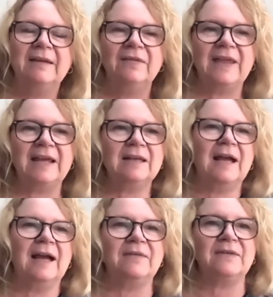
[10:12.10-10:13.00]
Then
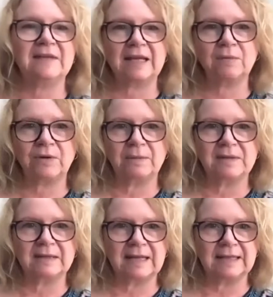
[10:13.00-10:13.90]
the second
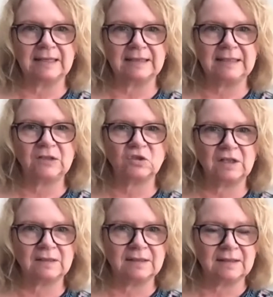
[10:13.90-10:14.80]
premise is that at each
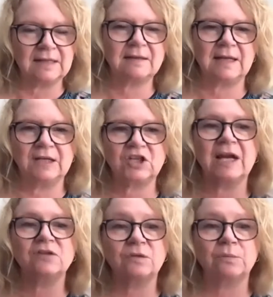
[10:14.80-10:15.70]
disease stage,
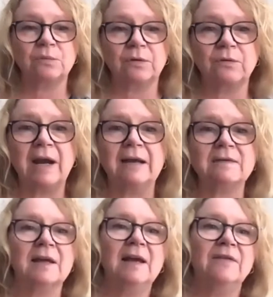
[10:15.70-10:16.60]
as you
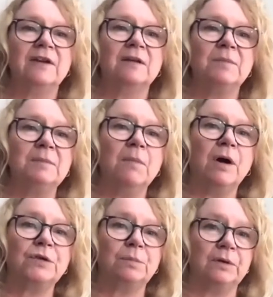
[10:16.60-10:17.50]
progress, there can be
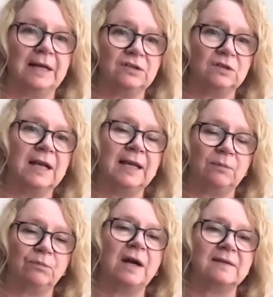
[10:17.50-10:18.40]
multiple
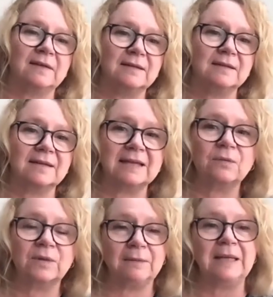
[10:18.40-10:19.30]
underlying processes.
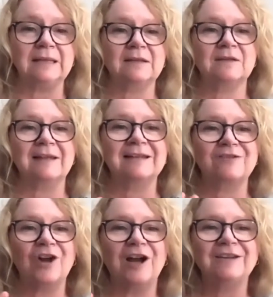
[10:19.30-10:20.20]
That's what I mean.
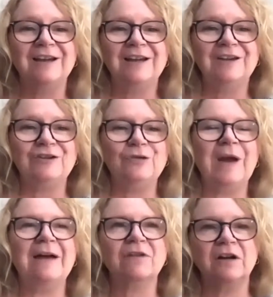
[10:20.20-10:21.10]
It's not, you
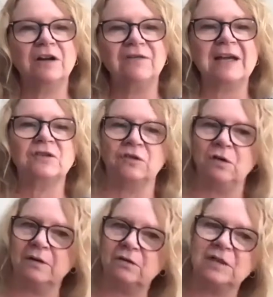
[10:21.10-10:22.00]
have cardiovascular,
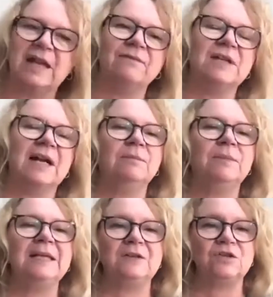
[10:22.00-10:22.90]
you also can have
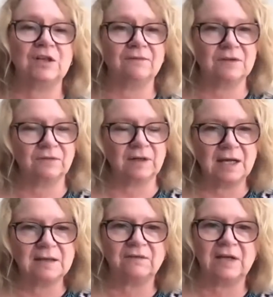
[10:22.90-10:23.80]
diabetes, you can have different
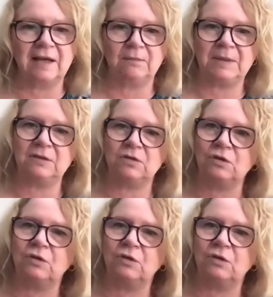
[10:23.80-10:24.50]
kinds of diabetes.